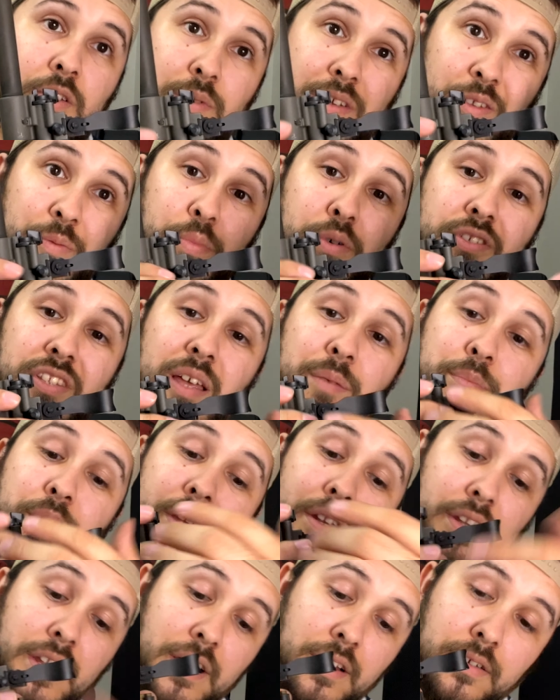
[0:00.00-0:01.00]
we have to push that
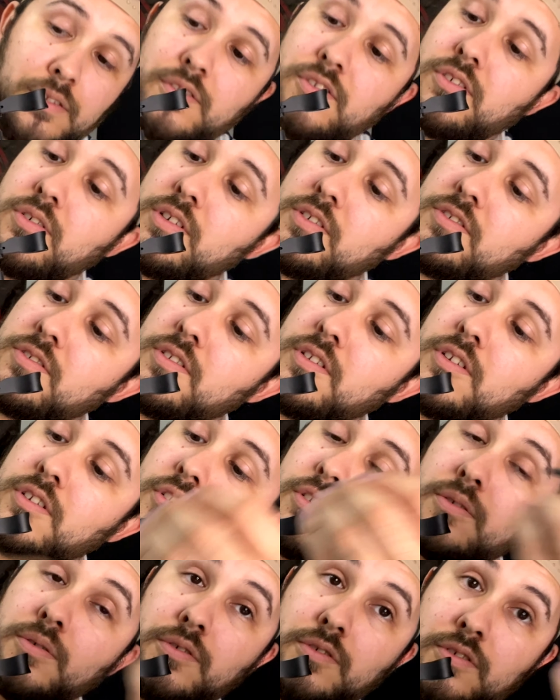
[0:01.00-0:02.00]
pin down. So easy thing to
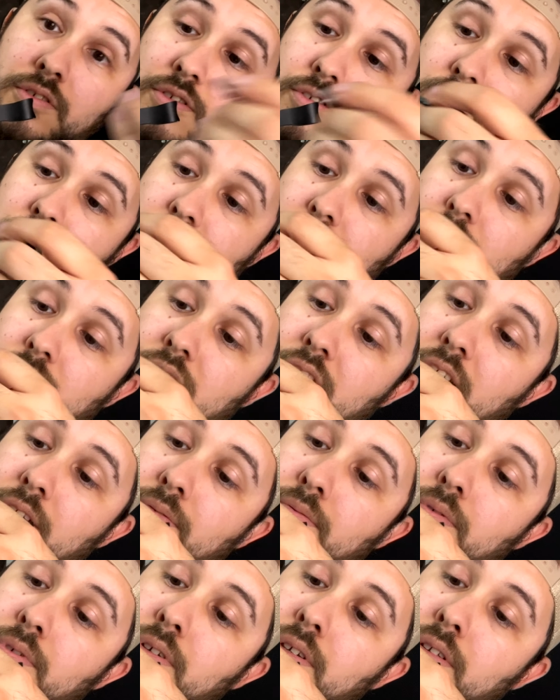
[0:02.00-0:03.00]
do is just use that
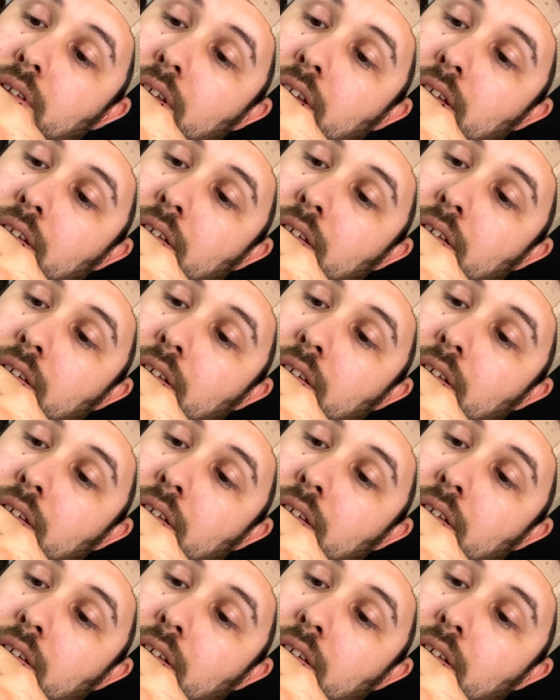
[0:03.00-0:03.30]
freaking